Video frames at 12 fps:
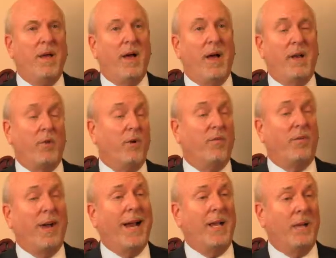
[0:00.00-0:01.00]
I do a
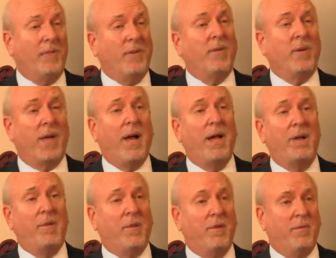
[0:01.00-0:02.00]
variety of different
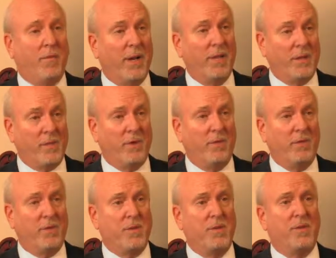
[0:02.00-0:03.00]
kinds of wedding
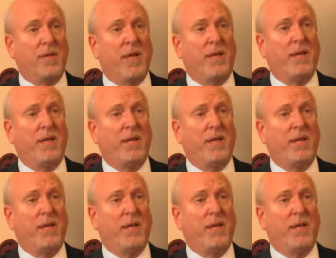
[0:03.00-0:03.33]
services. I can